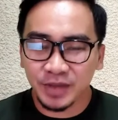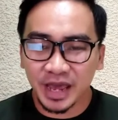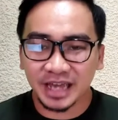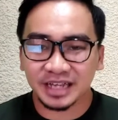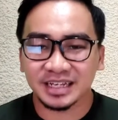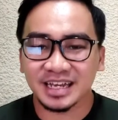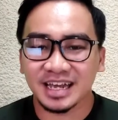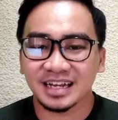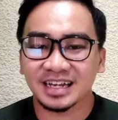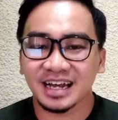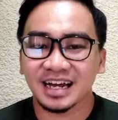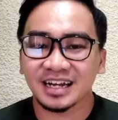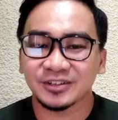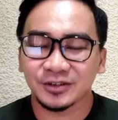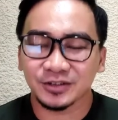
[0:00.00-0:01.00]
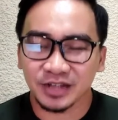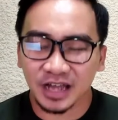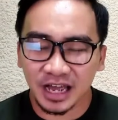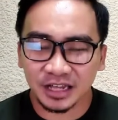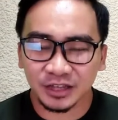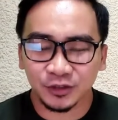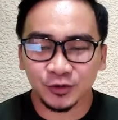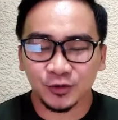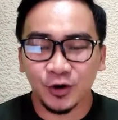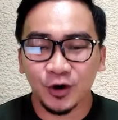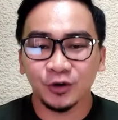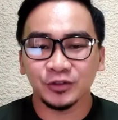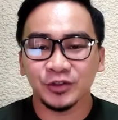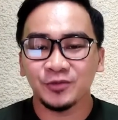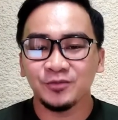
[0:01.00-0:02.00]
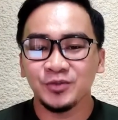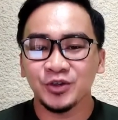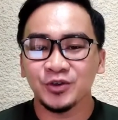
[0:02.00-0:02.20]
Beck Young Adult and to all the